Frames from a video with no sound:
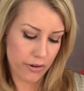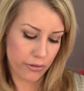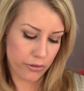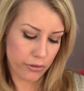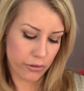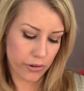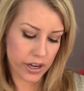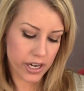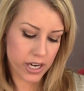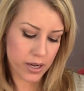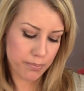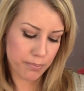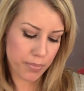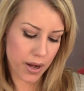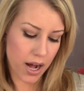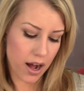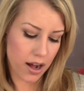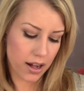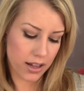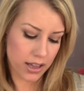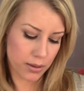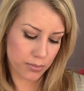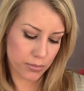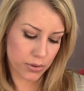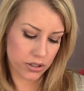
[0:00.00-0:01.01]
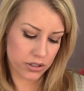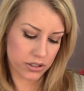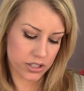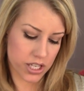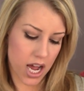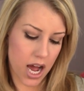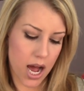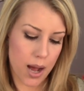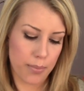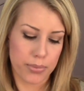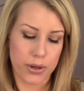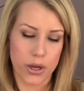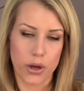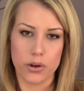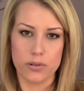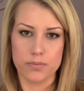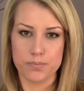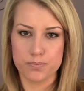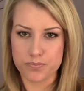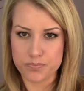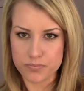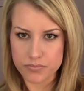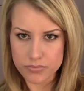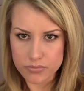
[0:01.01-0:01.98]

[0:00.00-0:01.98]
Freedom Polymer Top Coat.